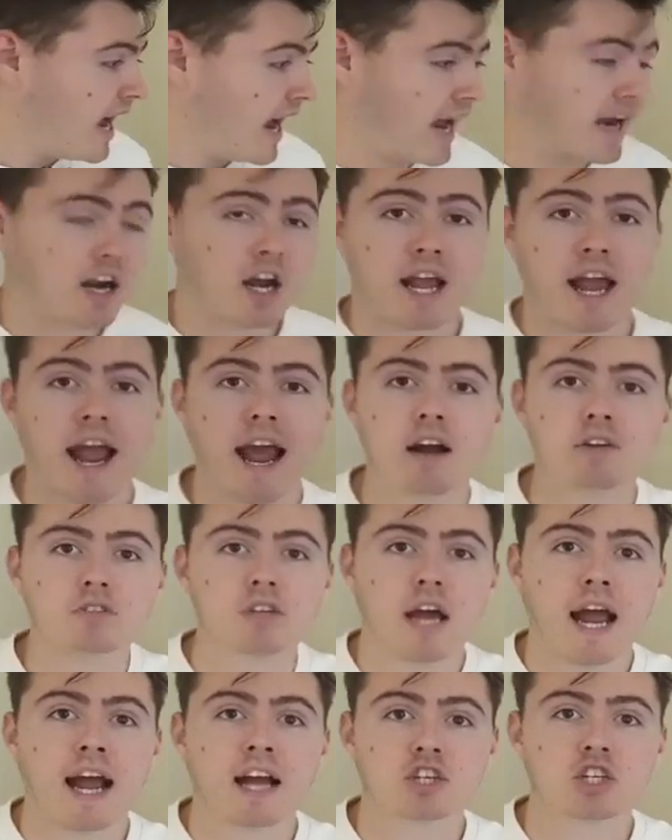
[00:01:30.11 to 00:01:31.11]
and like how
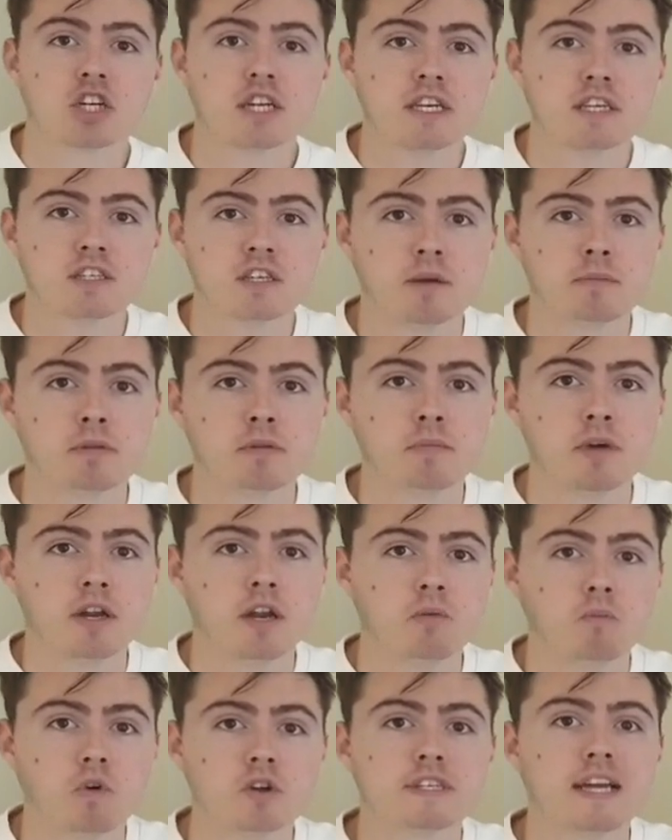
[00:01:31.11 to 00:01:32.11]
to actually supplement
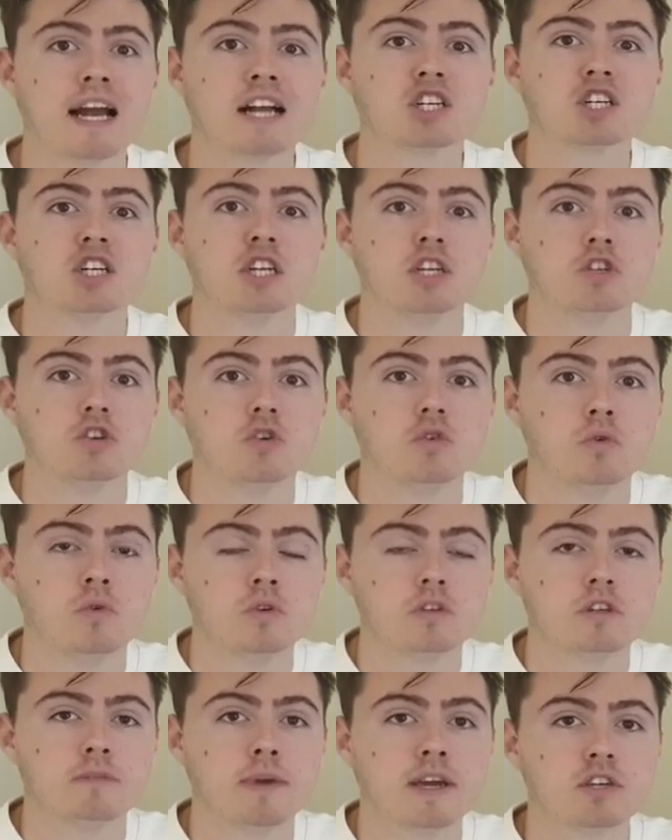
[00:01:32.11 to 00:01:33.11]
and what to actually do
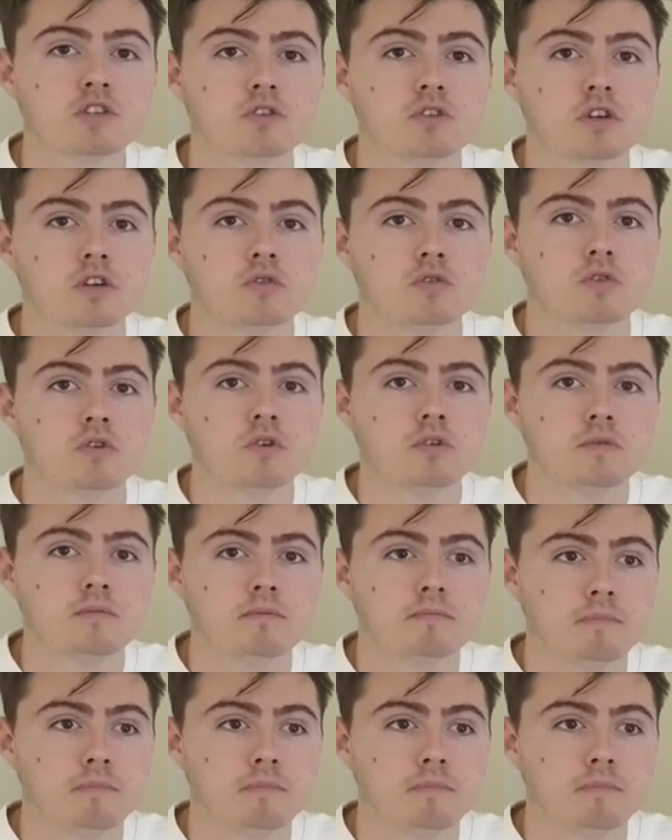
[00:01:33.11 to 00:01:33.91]
to make sure that you're